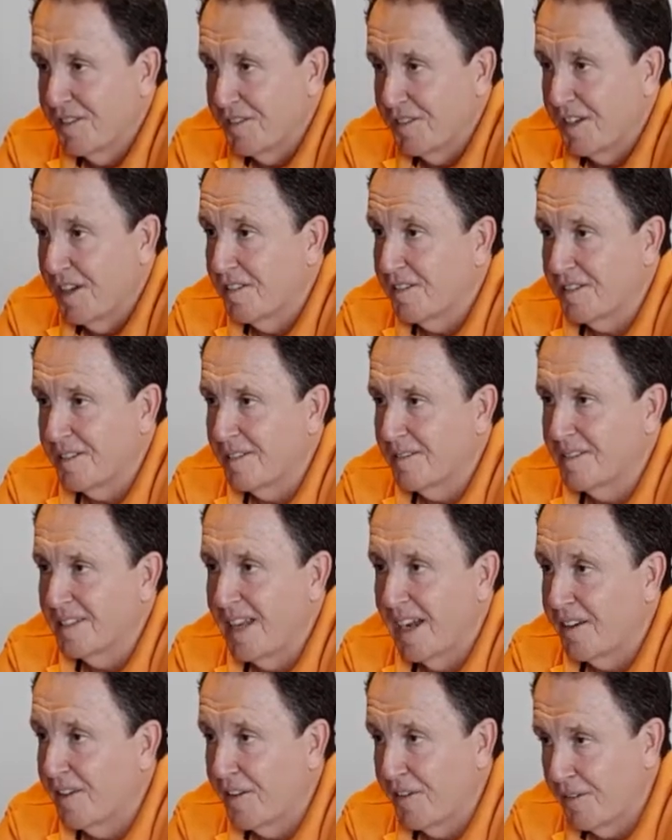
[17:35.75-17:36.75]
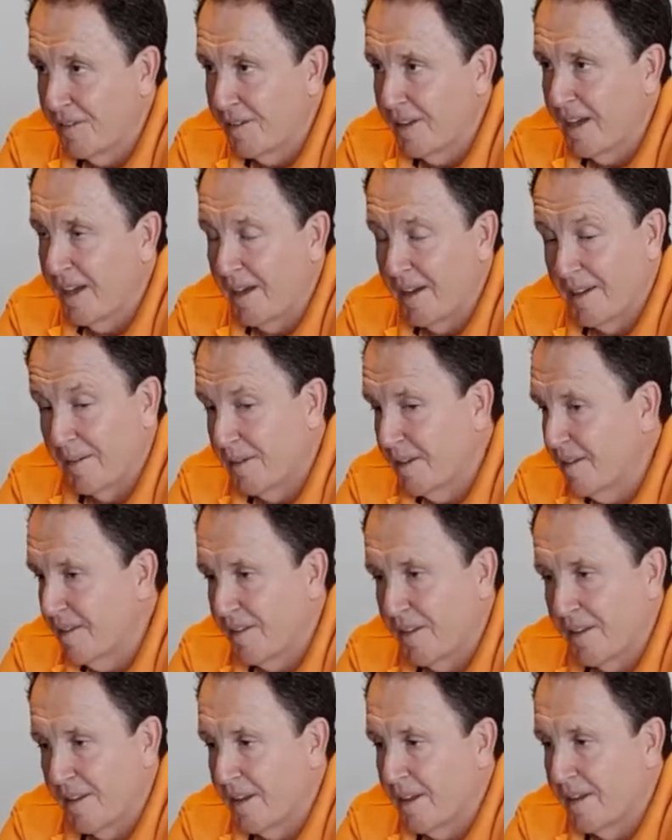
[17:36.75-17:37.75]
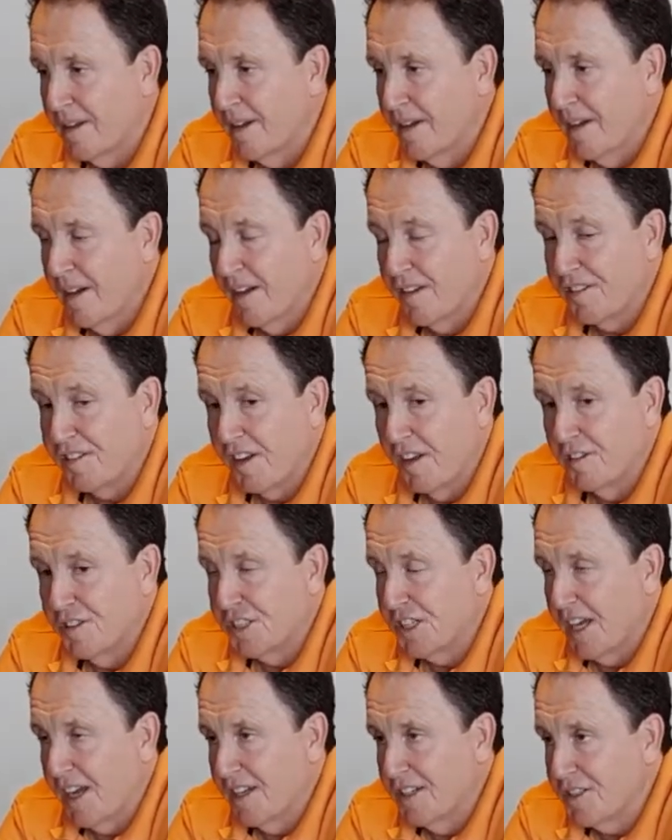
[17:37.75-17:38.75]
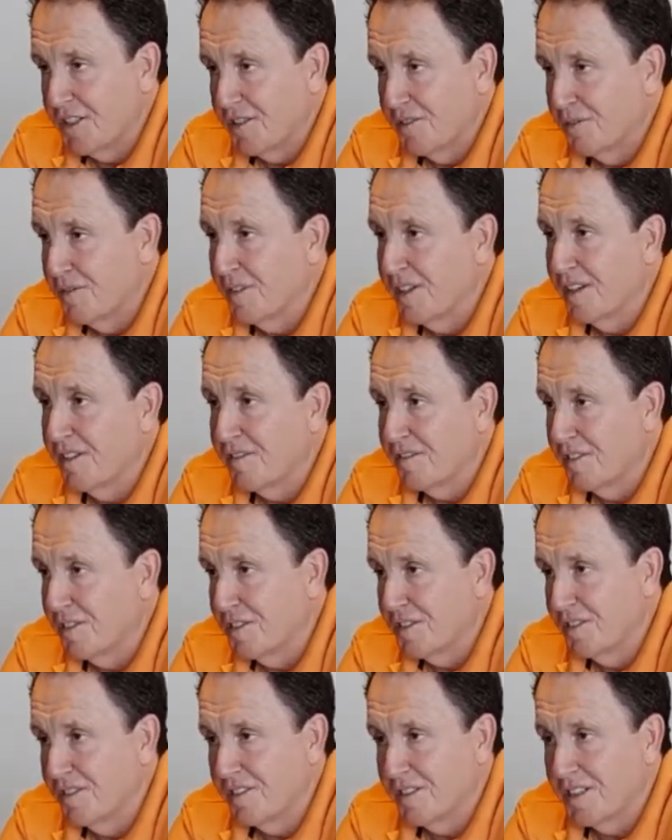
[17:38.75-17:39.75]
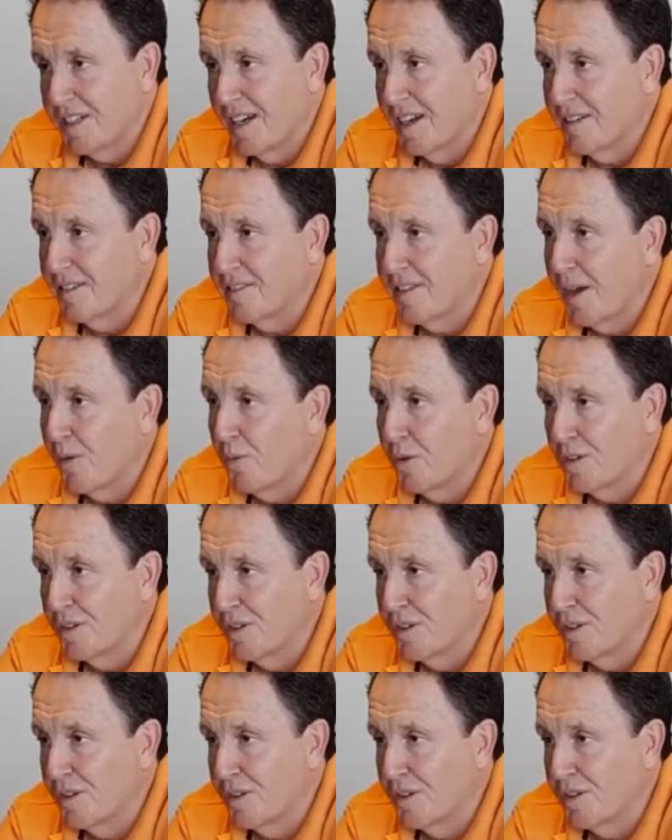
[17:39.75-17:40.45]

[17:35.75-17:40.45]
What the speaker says: It's just none of either the association or the Institute of Chartered,